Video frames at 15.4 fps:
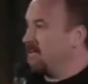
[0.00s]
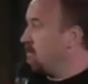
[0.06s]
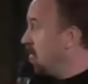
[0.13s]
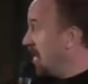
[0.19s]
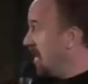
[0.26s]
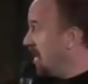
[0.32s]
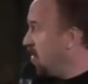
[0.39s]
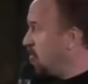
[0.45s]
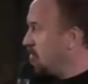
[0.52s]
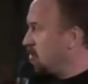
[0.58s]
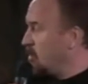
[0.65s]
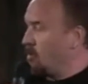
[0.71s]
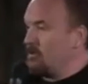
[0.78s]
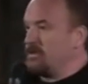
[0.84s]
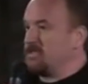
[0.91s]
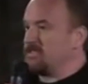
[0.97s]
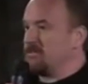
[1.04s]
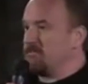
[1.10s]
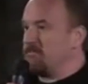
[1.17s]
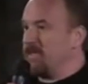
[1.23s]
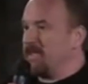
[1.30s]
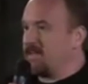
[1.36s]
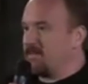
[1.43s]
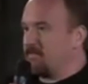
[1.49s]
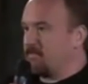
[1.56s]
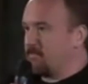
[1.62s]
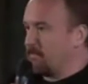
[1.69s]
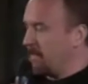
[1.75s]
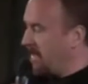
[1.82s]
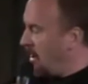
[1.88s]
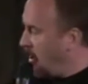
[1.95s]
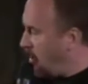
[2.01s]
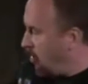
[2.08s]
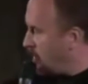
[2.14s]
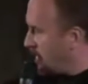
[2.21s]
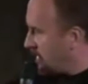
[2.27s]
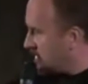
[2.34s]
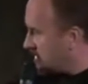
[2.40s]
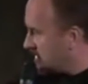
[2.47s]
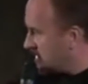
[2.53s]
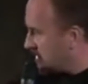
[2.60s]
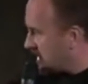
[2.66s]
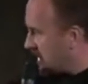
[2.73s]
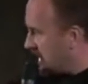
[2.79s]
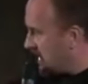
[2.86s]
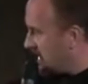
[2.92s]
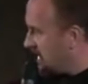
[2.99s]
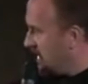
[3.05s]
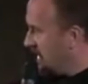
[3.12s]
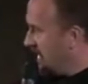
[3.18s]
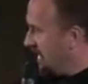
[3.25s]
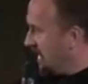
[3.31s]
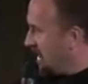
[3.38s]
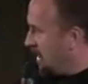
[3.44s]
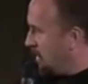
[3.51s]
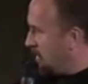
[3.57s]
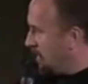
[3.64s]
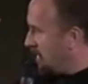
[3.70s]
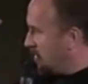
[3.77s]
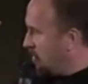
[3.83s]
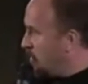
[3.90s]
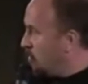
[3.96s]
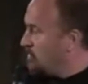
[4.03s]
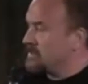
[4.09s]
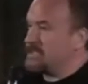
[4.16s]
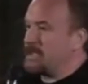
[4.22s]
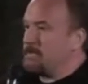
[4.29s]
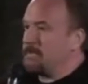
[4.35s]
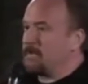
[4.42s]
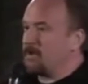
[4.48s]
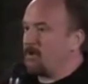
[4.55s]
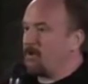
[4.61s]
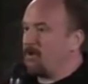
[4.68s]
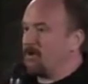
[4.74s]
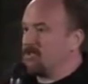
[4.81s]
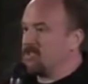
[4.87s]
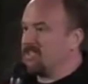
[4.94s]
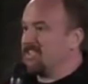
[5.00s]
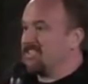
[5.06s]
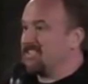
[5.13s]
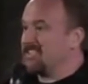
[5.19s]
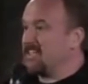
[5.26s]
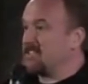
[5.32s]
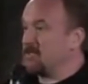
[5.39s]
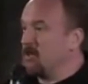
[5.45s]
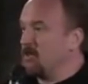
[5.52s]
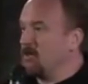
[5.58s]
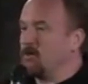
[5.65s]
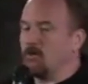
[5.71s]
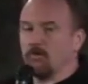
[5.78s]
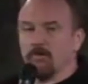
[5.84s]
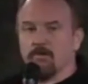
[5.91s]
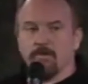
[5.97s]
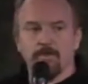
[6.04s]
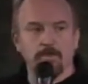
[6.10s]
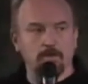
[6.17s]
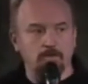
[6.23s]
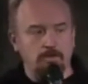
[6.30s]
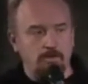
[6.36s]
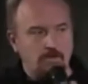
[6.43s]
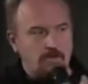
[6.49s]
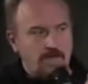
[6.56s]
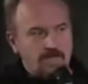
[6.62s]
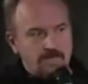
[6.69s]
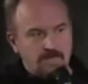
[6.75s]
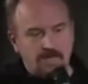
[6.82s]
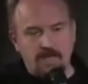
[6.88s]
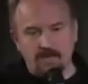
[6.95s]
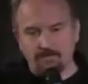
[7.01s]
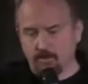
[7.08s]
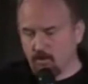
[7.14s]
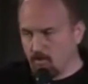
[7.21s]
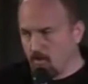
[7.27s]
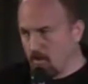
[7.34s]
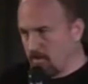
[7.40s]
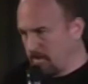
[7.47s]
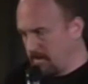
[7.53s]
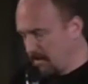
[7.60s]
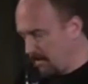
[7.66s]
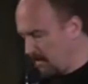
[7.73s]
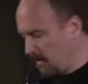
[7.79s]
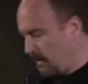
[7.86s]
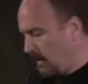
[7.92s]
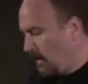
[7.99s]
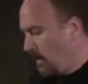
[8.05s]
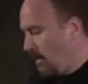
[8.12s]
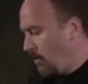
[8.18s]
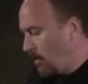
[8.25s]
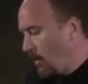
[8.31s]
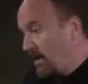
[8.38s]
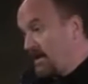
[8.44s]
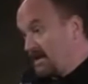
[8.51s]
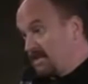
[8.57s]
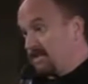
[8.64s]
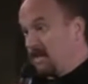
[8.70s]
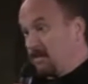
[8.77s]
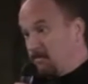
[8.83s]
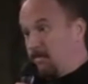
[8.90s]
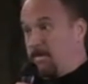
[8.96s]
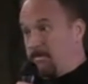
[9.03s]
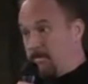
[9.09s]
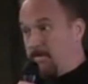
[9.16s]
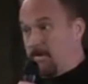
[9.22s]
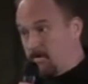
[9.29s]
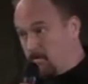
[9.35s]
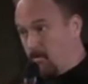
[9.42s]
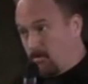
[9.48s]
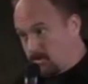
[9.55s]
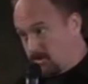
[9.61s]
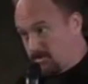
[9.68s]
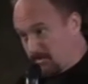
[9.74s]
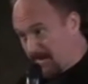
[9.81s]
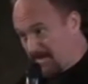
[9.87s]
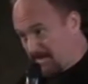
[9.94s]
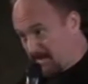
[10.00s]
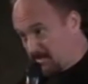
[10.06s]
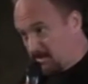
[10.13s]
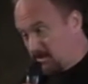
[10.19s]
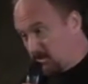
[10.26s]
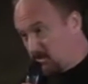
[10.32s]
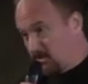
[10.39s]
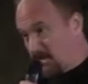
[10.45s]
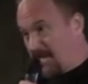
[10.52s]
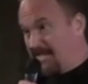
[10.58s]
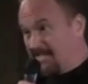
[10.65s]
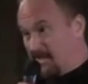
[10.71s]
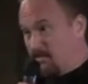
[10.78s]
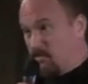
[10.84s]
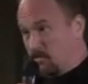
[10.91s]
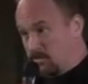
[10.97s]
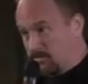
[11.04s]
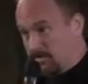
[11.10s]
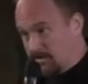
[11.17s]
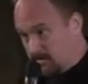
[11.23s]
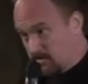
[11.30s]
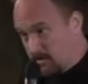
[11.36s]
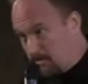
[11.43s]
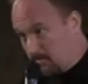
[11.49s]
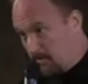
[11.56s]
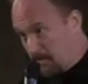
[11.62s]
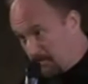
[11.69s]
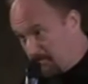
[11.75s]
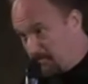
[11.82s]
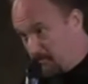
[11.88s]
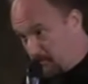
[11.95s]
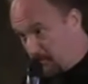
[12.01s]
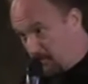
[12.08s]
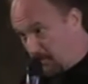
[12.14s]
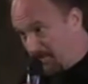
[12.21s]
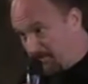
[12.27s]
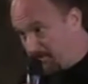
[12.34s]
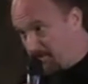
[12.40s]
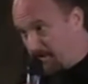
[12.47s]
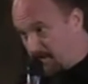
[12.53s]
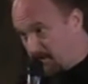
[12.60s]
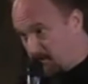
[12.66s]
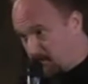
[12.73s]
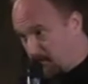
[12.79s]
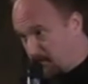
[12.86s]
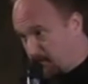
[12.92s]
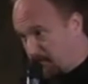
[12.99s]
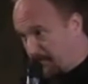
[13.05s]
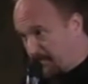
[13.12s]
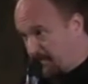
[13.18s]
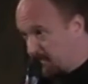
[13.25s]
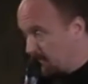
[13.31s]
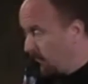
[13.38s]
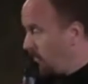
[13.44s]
he was always the beacon for me, always, this guy. He always gave me the courage. He says, the line that Kevin quoted, where he said people at abortion rallies are usually anti-abortion rallies, that people wouldn't want to fuck in the first place.